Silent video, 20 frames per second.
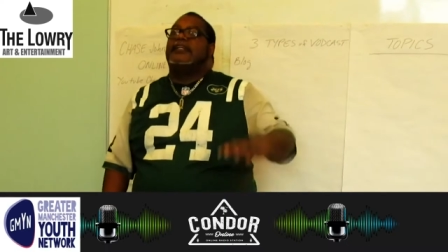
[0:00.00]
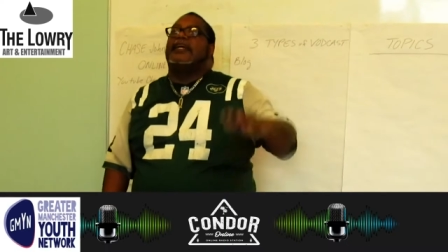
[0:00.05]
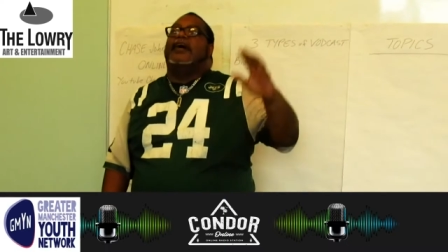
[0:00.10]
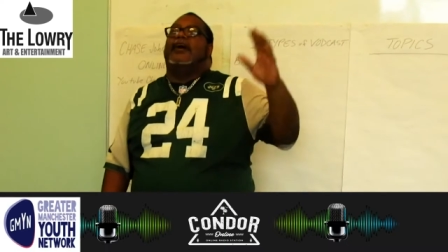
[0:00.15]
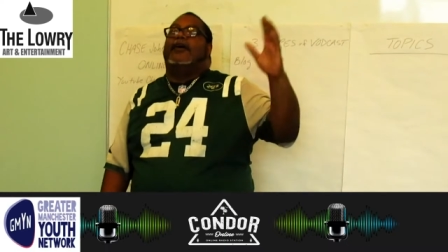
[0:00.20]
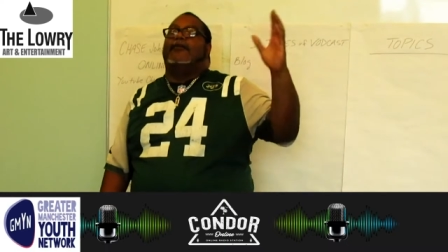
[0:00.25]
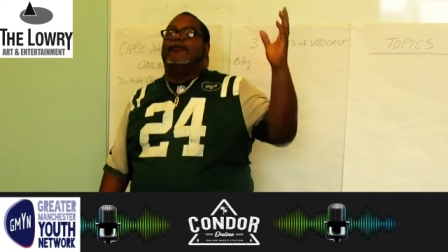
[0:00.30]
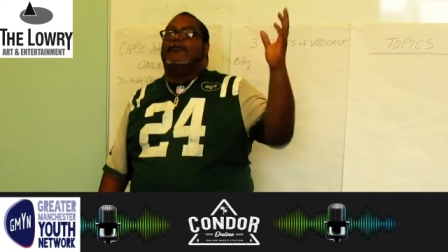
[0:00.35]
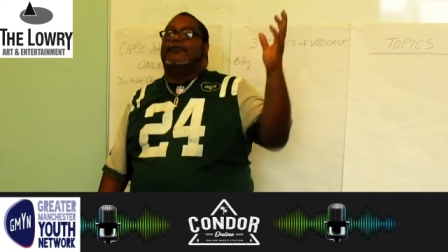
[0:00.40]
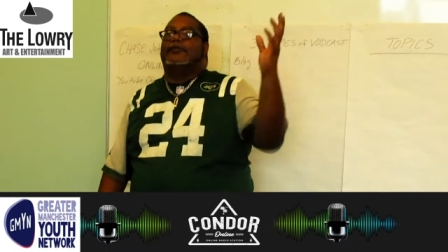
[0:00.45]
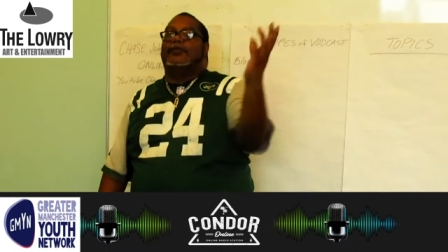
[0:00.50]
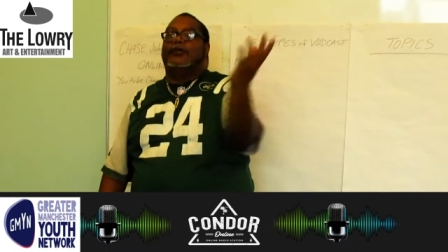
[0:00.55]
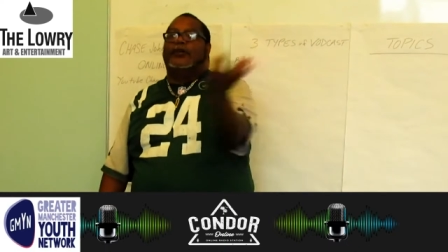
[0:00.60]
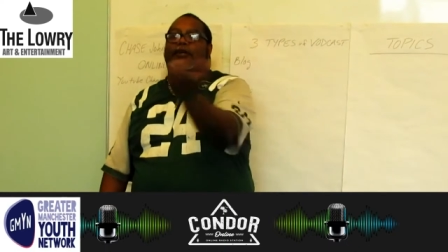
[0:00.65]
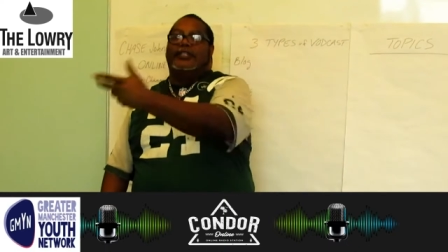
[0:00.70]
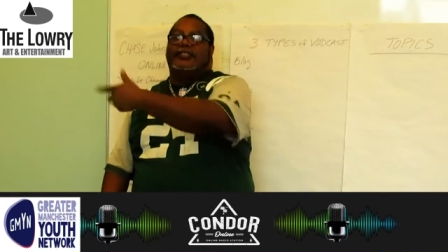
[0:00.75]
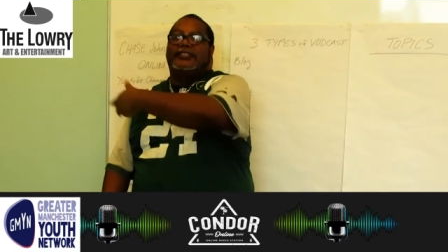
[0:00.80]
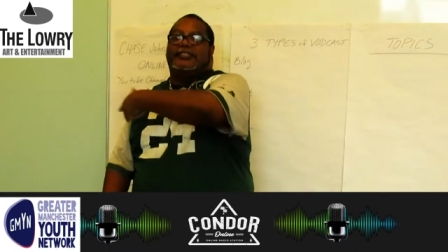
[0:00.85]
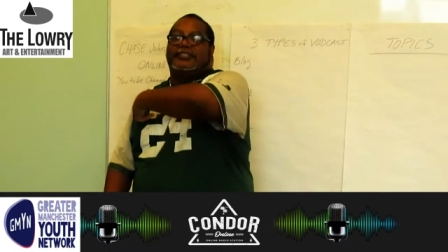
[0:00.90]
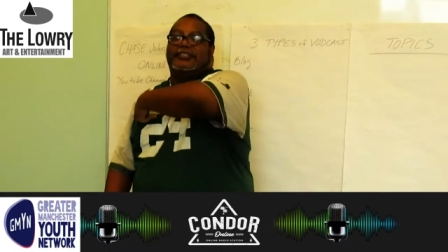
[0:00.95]
Of
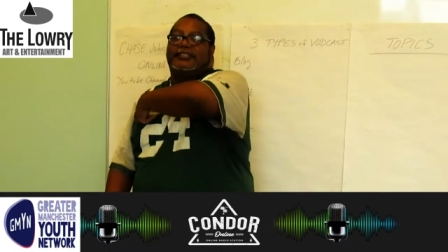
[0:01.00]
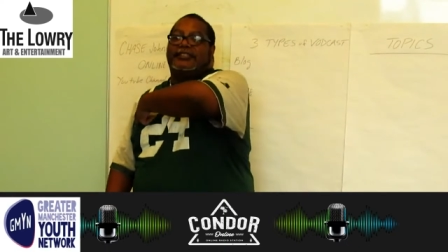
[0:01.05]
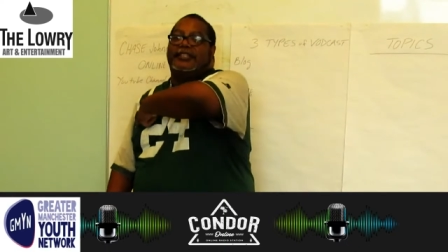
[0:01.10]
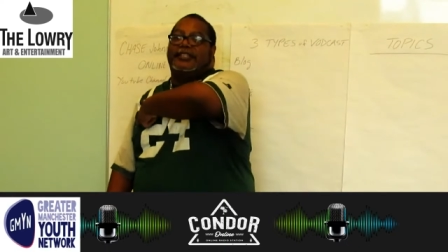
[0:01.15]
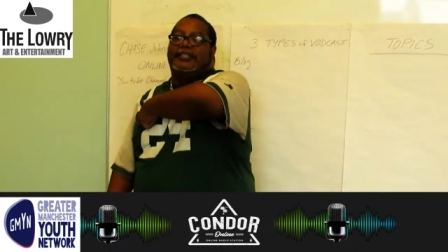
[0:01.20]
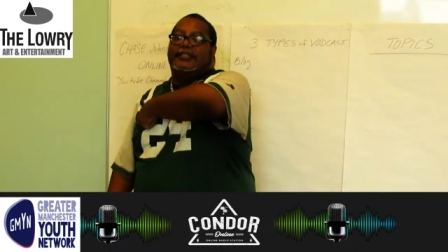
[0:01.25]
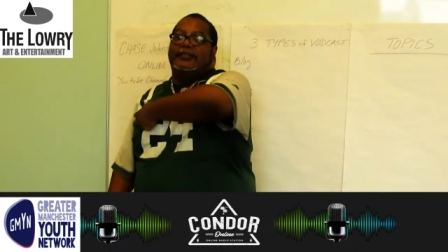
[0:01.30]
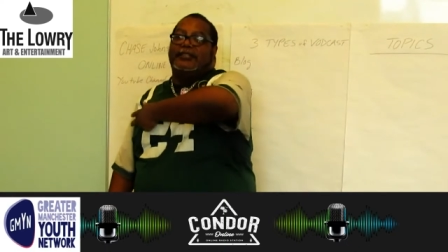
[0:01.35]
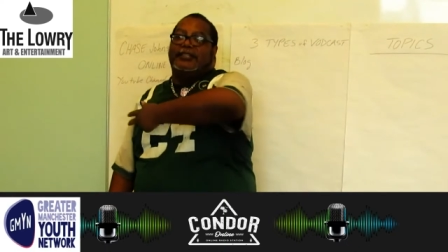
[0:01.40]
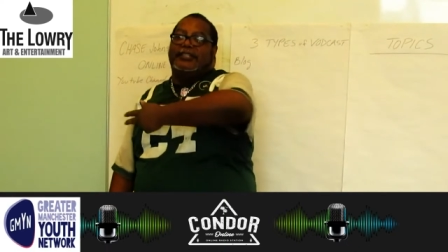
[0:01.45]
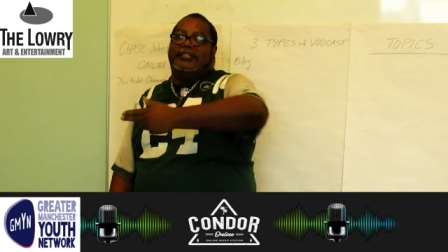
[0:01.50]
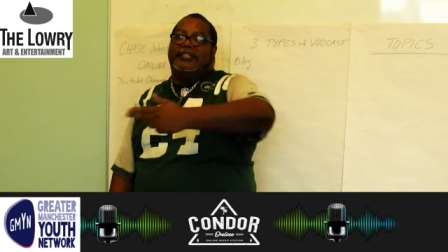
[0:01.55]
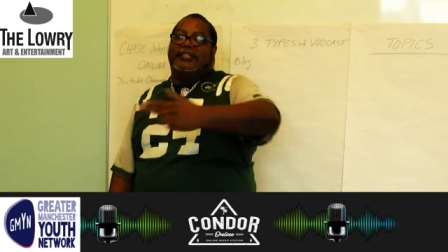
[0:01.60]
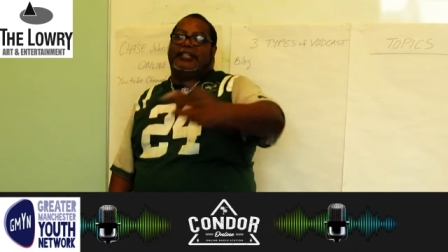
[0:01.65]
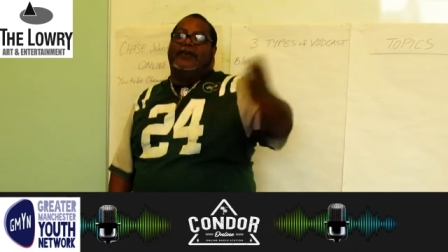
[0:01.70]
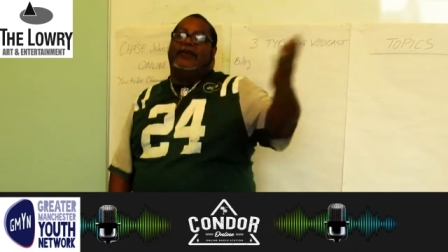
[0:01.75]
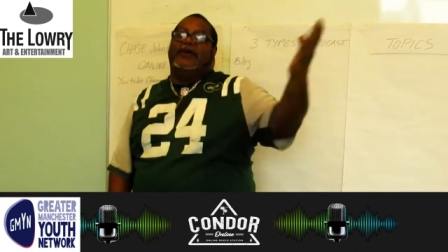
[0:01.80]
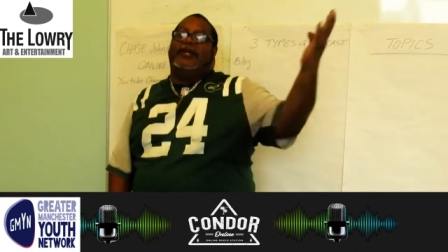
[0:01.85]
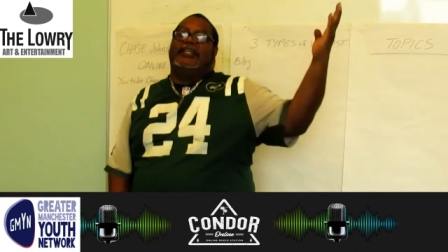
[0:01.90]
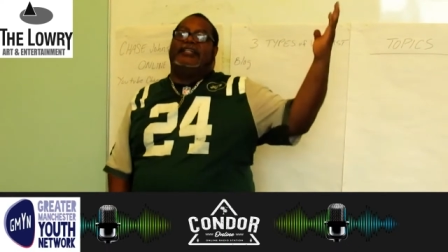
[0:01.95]
course you do. You're
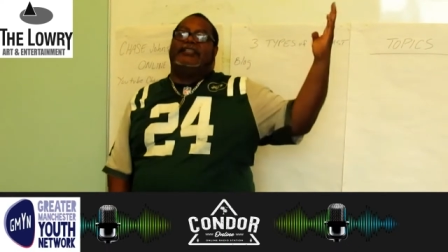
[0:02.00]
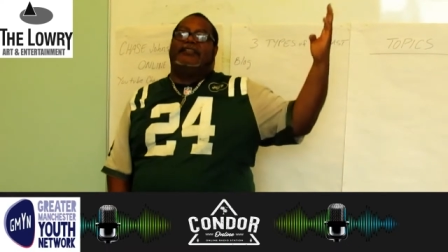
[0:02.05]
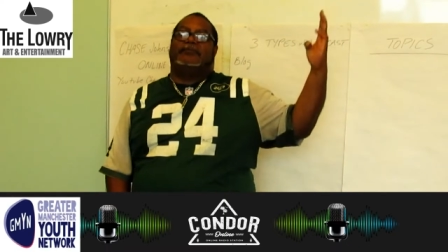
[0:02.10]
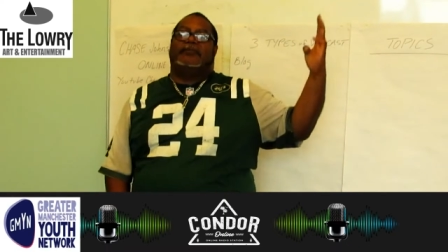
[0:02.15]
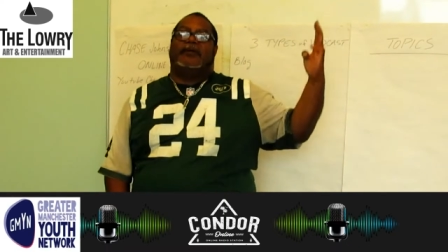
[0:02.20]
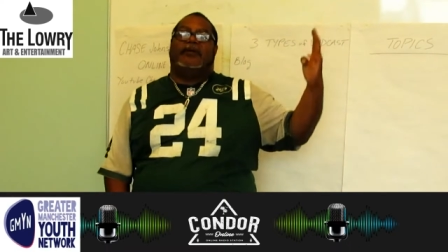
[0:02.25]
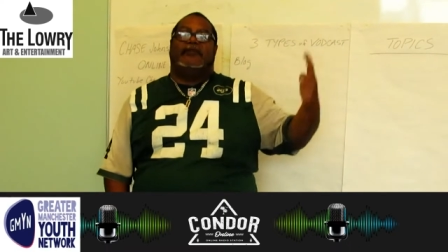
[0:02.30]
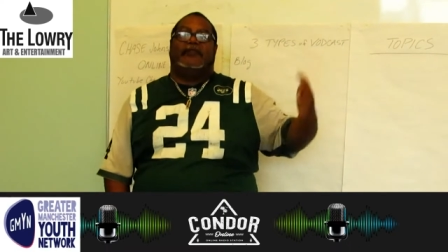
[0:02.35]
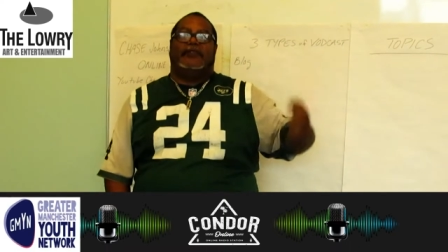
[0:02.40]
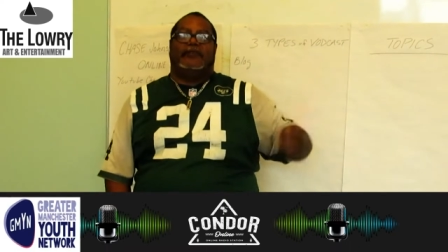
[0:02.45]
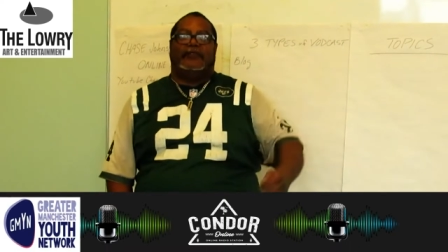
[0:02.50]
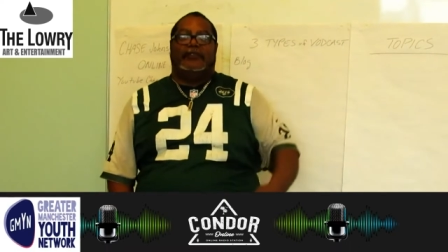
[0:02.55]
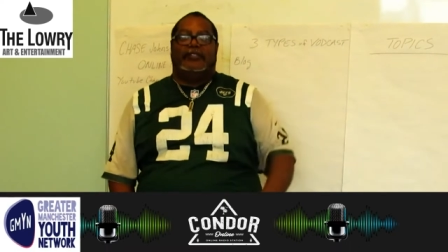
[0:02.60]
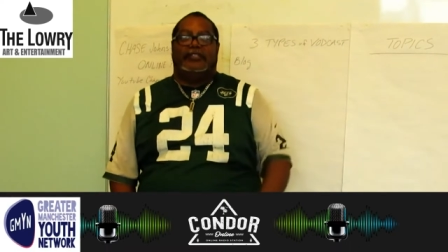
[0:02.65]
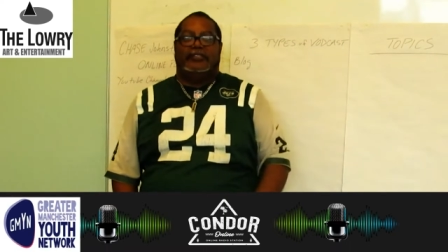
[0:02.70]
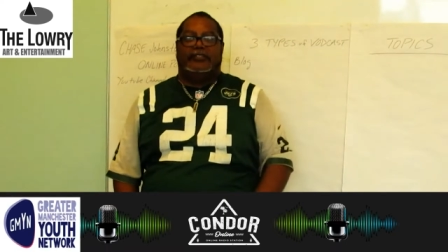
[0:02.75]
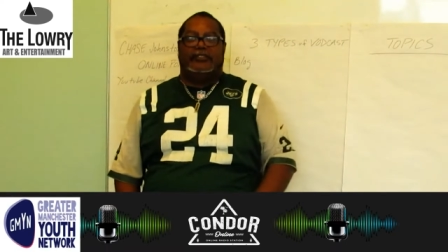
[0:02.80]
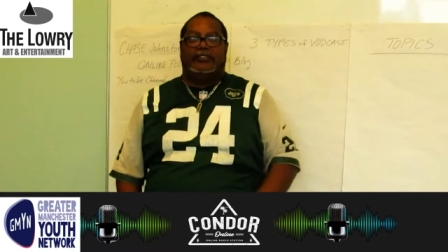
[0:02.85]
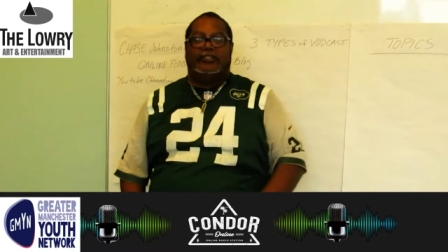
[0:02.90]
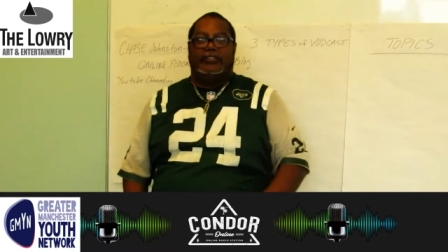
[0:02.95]
the audience perfect for
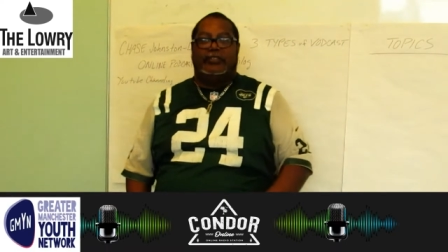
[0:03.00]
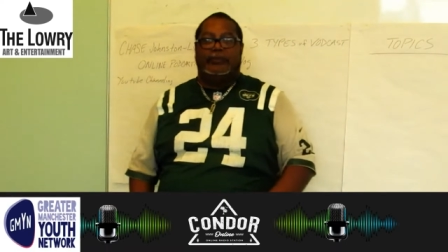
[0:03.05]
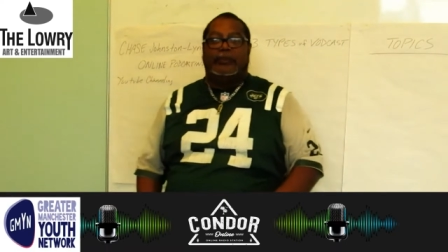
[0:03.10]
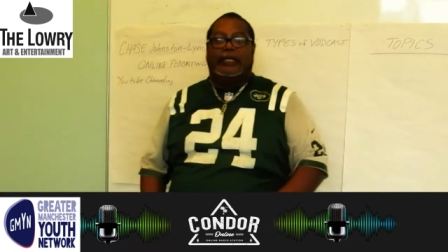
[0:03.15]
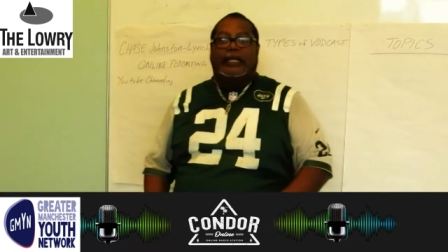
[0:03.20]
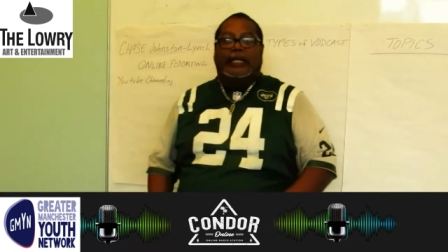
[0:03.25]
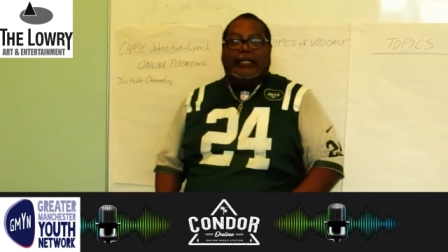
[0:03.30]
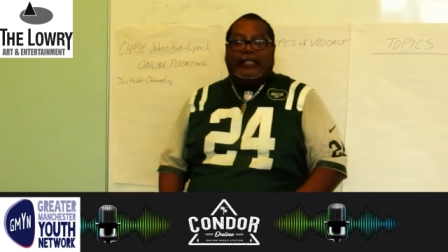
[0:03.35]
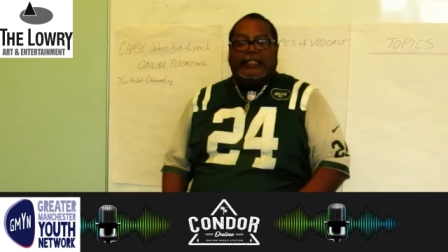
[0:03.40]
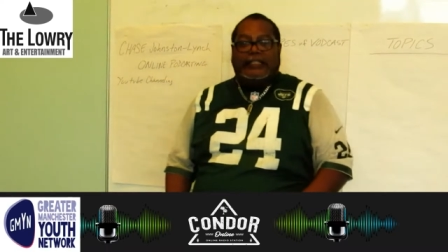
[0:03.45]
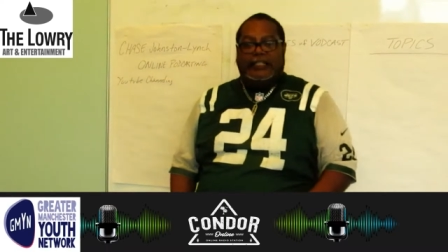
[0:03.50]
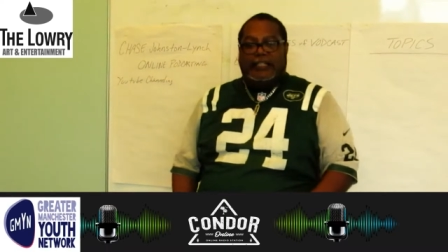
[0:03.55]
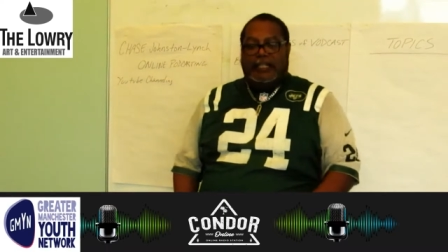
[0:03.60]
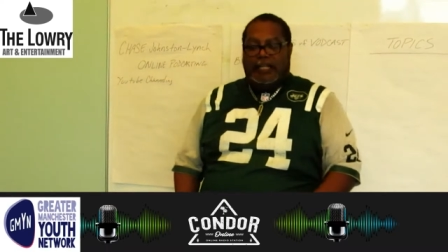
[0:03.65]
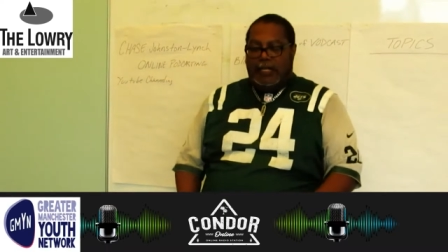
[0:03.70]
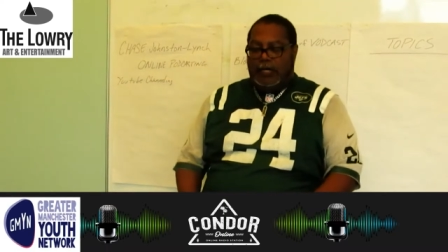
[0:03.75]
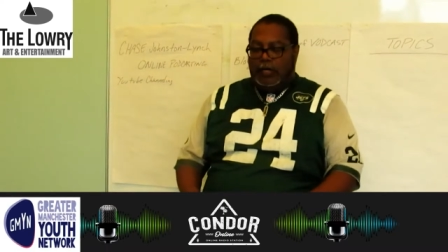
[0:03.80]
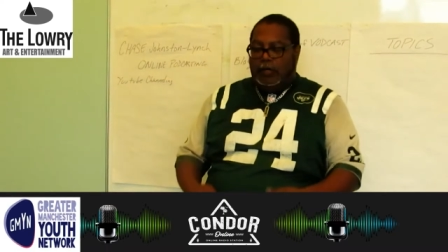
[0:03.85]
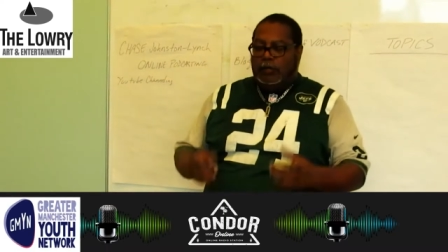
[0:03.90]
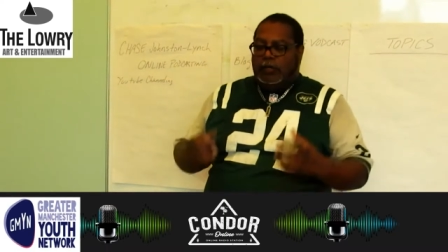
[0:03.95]
YouTube. You
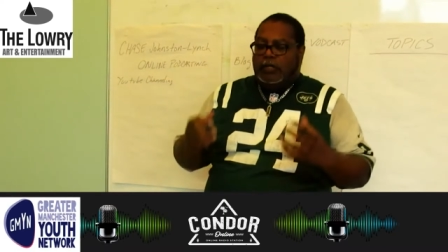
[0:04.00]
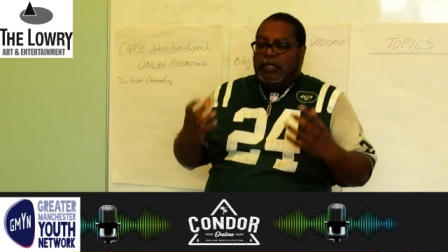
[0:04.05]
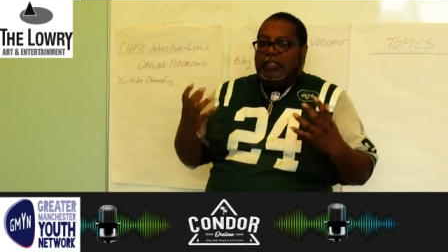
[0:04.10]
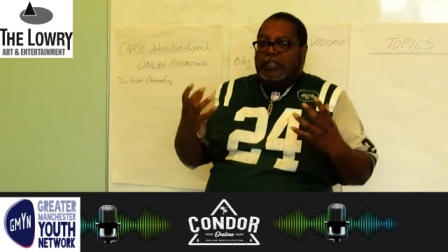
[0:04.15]
know,